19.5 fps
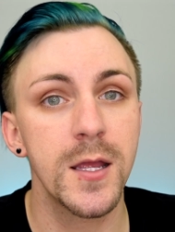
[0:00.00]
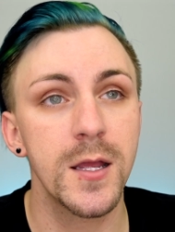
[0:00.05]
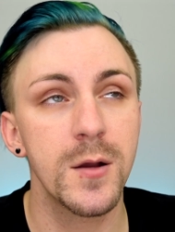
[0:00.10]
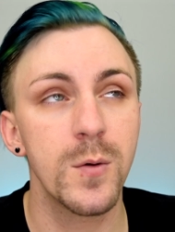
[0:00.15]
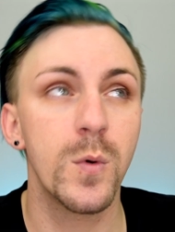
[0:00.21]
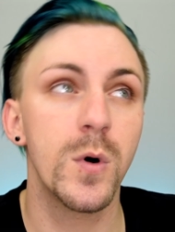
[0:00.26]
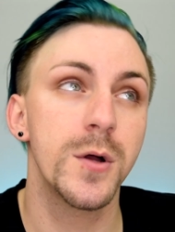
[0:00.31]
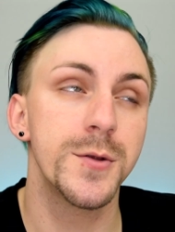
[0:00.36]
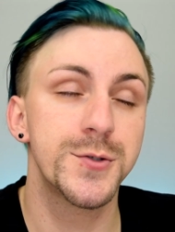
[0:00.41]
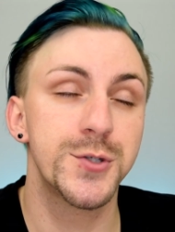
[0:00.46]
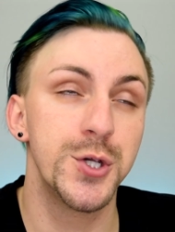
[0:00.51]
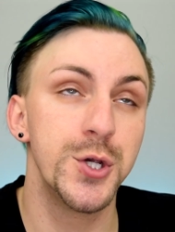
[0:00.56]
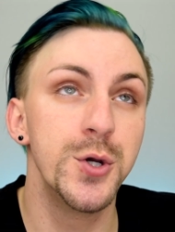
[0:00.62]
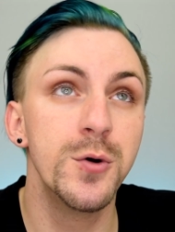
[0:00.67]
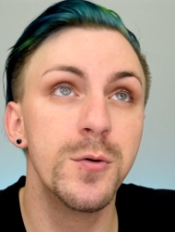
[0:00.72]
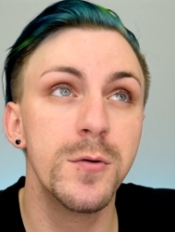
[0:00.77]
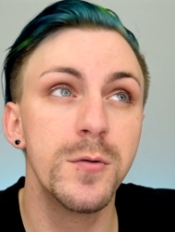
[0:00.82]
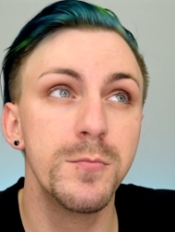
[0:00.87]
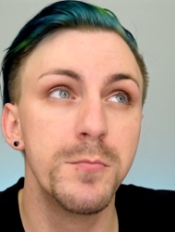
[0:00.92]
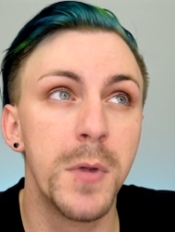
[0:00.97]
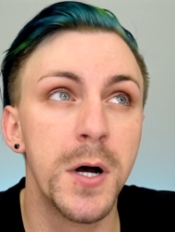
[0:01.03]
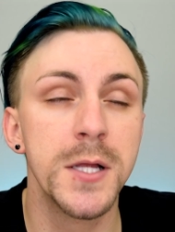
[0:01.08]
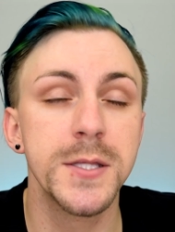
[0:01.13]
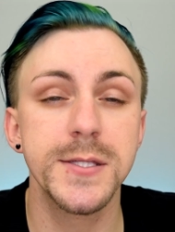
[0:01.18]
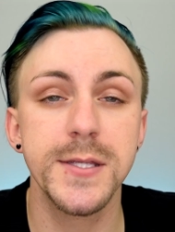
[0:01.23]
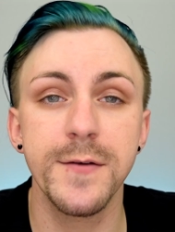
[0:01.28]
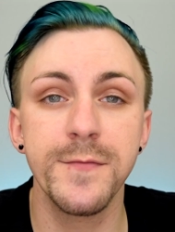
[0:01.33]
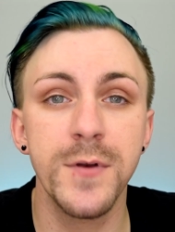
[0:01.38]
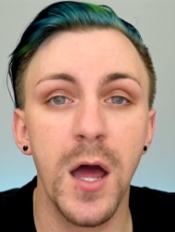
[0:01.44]
well, two
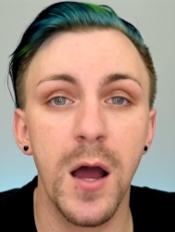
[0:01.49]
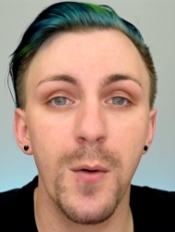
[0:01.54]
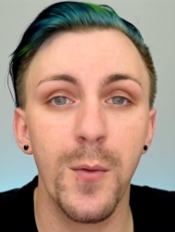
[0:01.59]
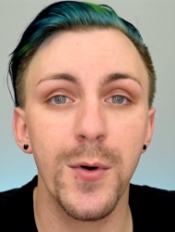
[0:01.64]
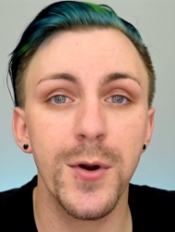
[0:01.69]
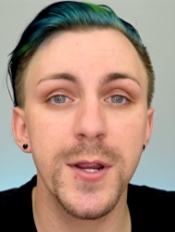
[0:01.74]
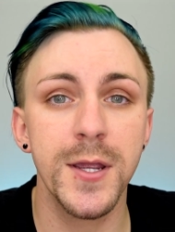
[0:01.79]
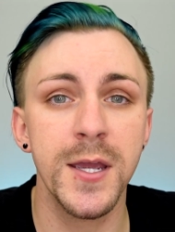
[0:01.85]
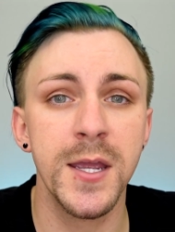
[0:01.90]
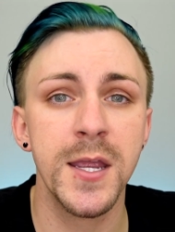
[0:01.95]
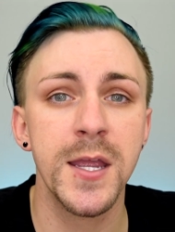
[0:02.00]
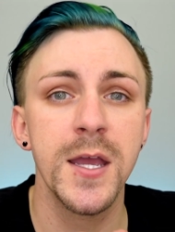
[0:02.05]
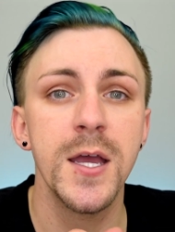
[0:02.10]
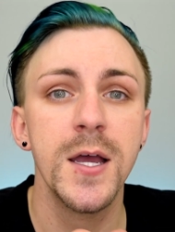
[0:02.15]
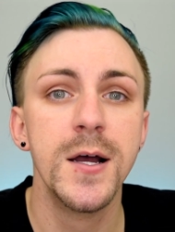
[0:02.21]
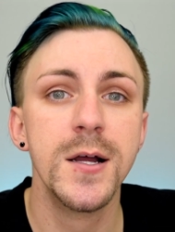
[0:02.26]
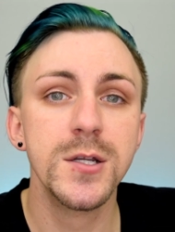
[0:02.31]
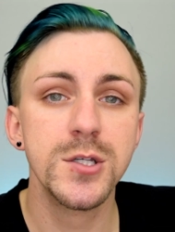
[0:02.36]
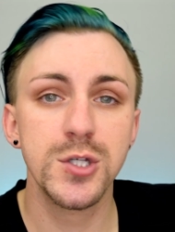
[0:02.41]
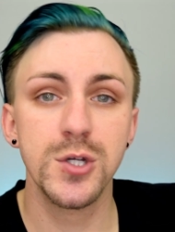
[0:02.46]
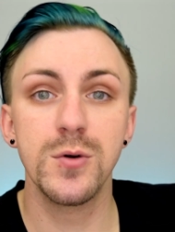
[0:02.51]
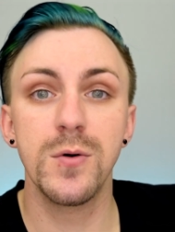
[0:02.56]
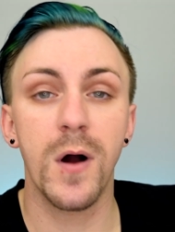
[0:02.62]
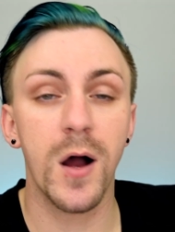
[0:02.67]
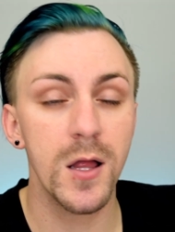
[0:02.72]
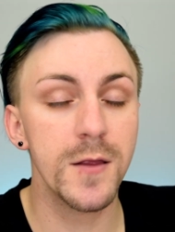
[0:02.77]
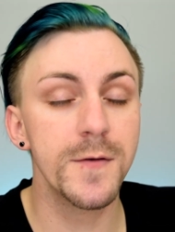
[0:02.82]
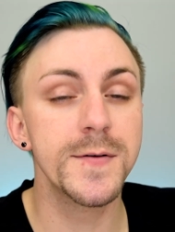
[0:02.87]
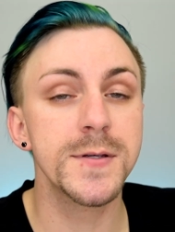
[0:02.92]
months of not working, to
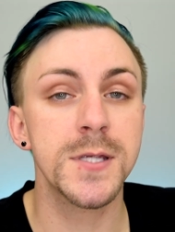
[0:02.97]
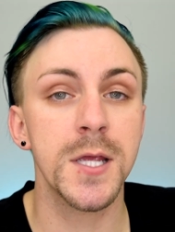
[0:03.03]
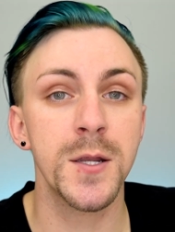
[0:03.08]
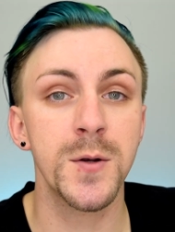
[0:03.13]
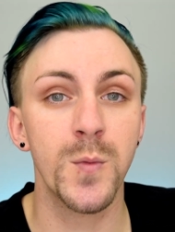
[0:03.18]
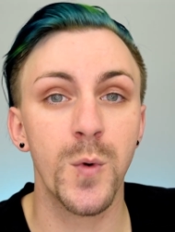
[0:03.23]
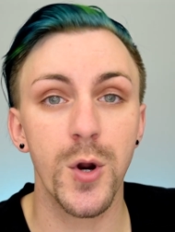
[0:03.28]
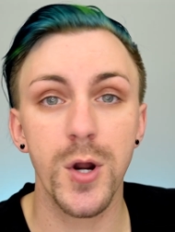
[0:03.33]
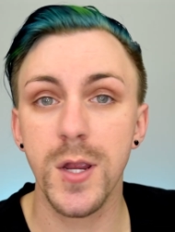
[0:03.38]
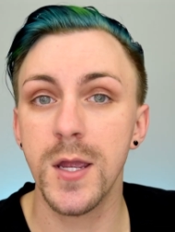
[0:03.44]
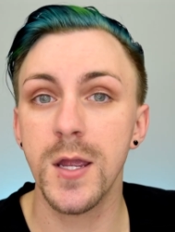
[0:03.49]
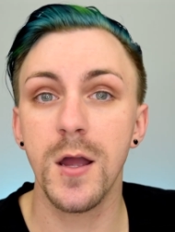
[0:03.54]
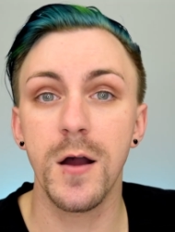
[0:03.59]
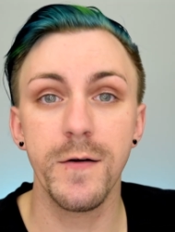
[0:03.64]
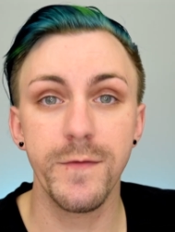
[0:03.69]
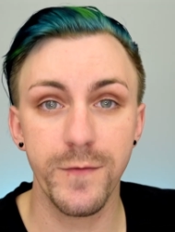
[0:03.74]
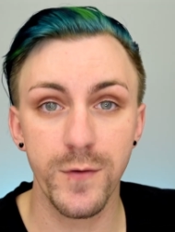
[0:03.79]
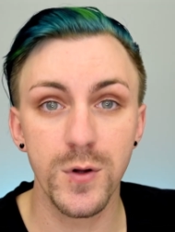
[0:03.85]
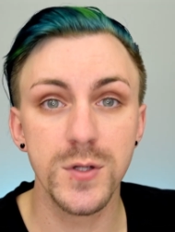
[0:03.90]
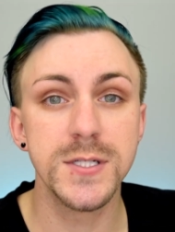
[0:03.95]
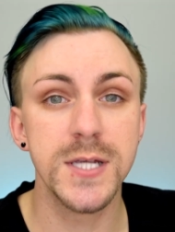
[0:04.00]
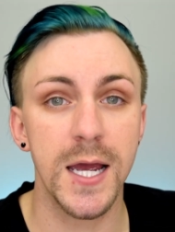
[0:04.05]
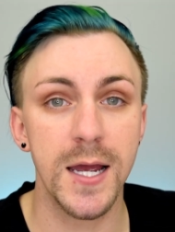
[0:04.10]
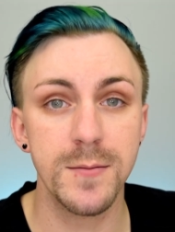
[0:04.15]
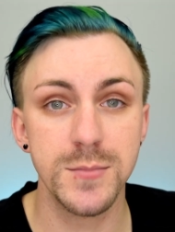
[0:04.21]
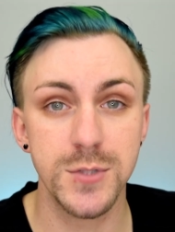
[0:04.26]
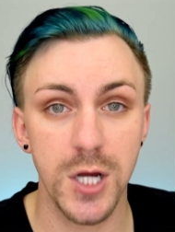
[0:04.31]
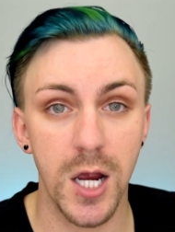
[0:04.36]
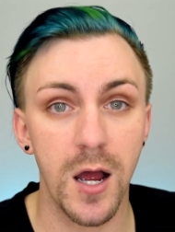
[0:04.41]
all of a sudden working a
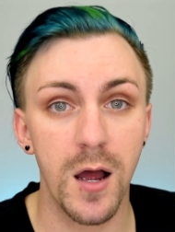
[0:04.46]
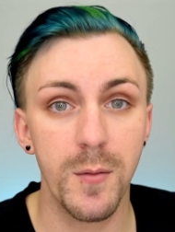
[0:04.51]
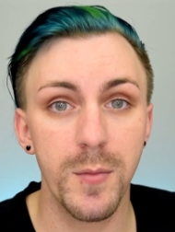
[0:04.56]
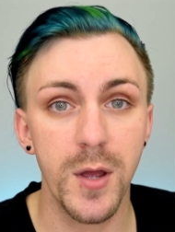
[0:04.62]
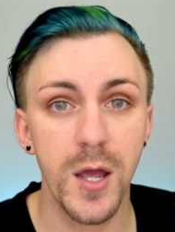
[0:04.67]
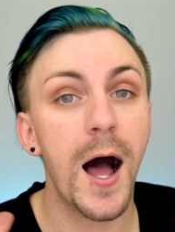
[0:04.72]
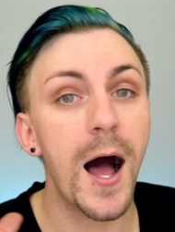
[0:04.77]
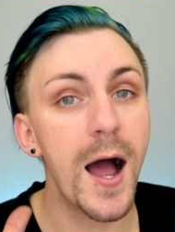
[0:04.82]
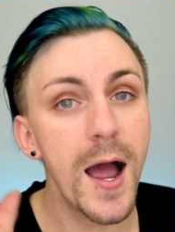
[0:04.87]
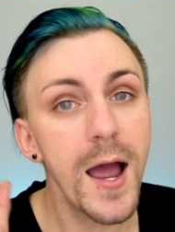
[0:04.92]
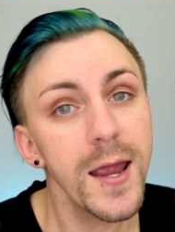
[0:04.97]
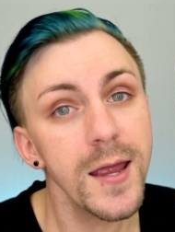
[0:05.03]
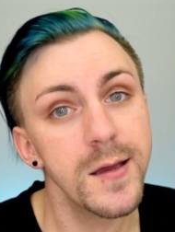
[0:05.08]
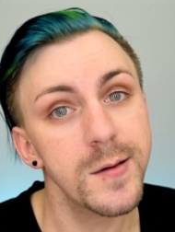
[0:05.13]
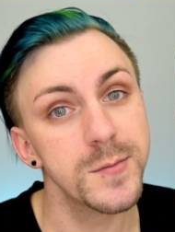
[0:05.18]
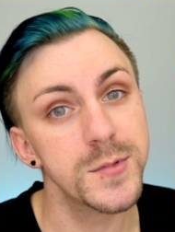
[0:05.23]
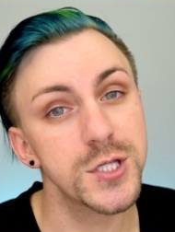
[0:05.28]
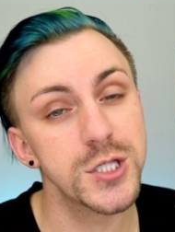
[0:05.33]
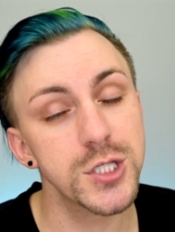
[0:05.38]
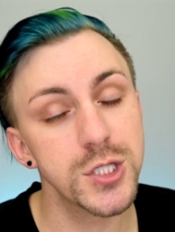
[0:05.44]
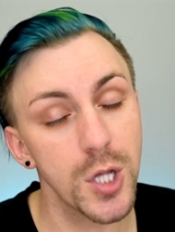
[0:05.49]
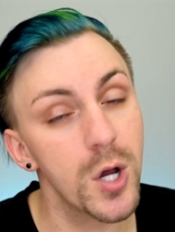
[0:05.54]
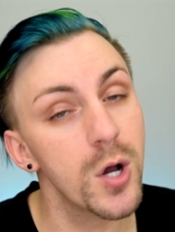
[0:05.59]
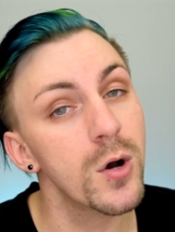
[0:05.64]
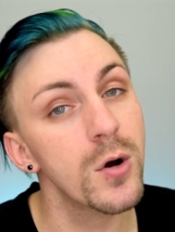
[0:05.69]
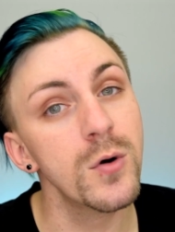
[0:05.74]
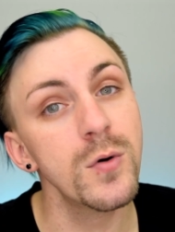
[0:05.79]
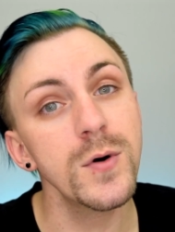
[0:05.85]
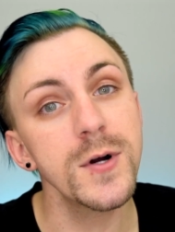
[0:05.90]
full-time job, I am
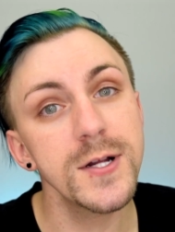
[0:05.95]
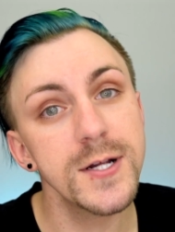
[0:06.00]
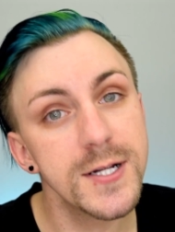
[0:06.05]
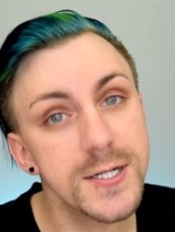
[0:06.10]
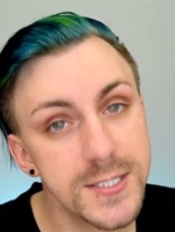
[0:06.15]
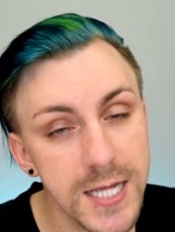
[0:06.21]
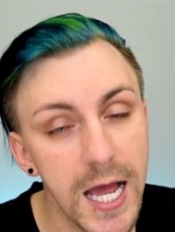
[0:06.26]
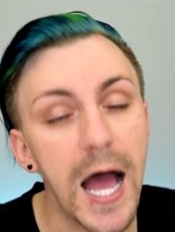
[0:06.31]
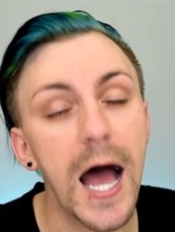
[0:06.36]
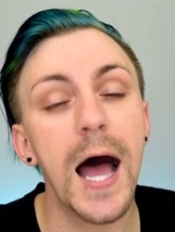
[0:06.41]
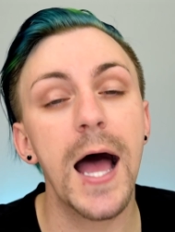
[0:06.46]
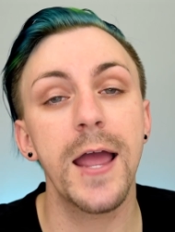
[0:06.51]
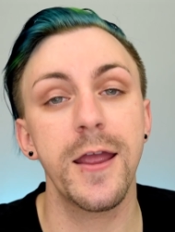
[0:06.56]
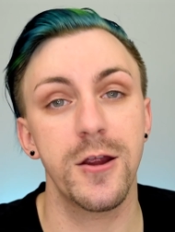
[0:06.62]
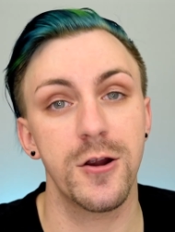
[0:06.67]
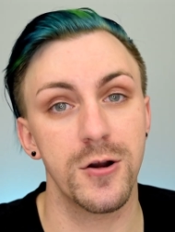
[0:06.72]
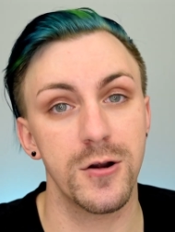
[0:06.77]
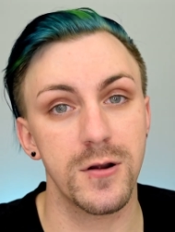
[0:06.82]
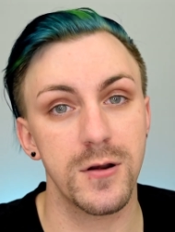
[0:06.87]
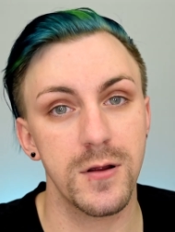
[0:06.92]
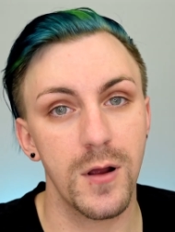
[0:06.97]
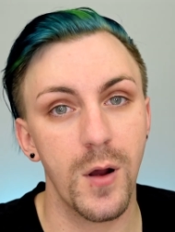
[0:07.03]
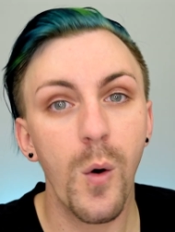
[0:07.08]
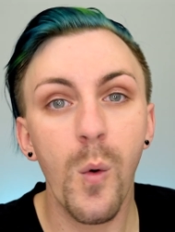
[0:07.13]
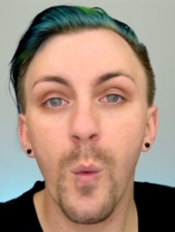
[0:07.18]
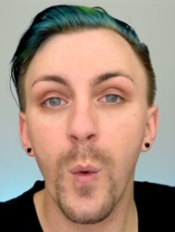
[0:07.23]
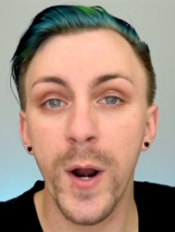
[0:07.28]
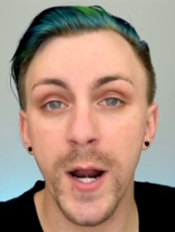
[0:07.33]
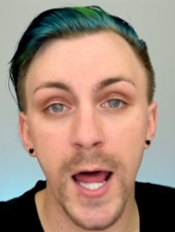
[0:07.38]
so tired
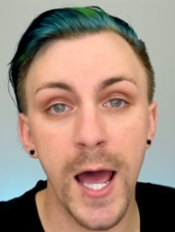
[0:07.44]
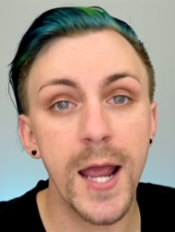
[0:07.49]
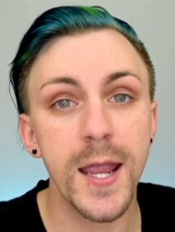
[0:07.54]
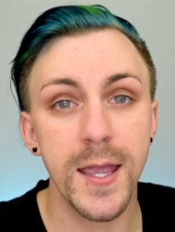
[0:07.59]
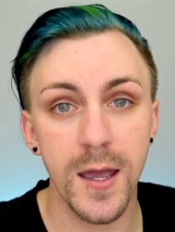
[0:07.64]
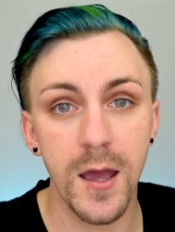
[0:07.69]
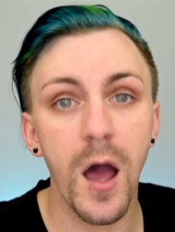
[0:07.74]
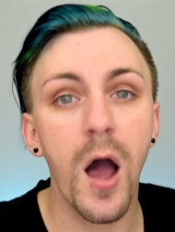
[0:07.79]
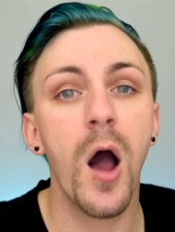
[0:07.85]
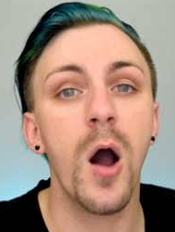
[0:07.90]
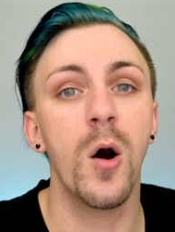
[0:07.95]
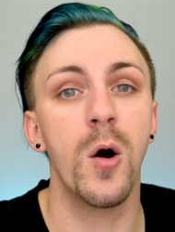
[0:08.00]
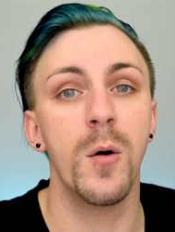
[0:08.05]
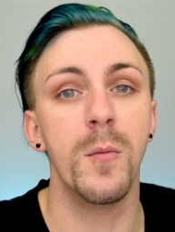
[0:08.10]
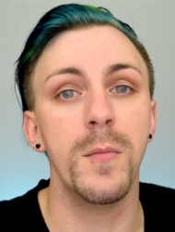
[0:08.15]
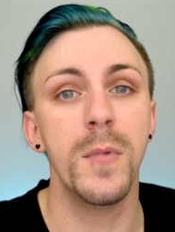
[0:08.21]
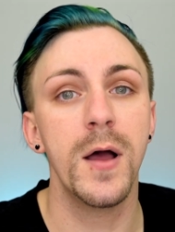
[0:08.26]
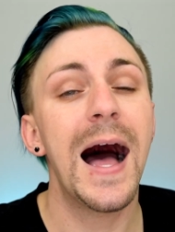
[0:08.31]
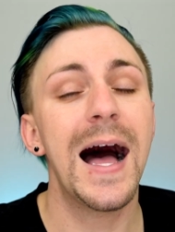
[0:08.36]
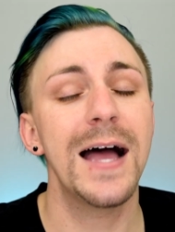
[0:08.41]
when I get home.